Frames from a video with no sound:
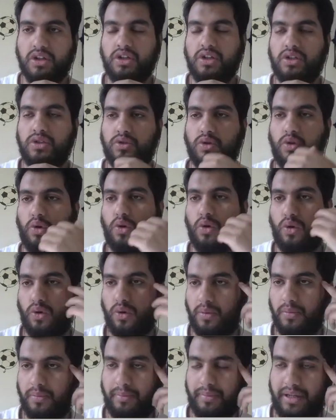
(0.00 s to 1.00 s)
So
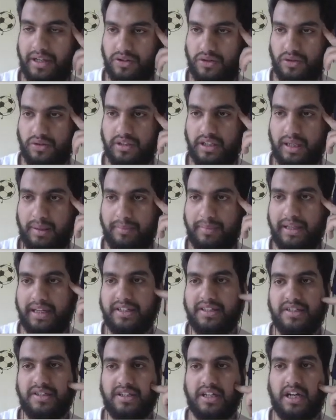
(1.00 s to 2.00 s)
based on the
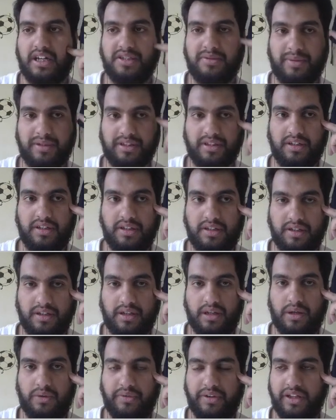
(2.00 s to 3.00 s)
implication charts method,
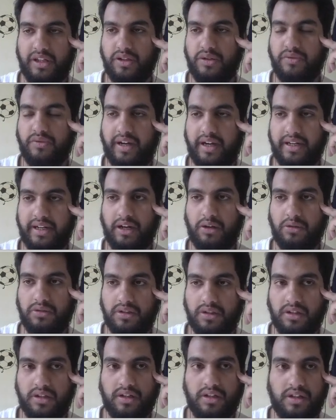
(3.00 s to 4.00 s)
we need to find out
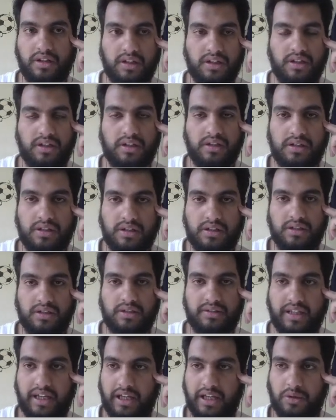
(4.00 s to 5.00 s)

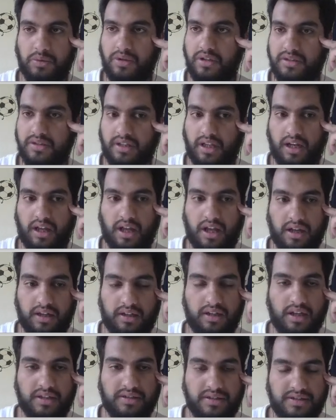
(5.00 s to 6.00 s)
the equivalence
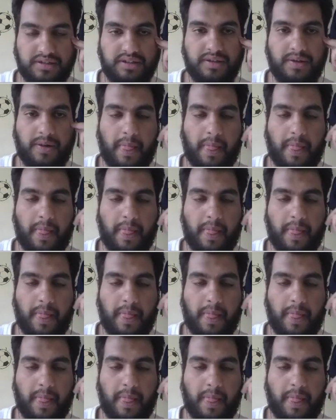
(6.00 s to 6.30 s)
classes.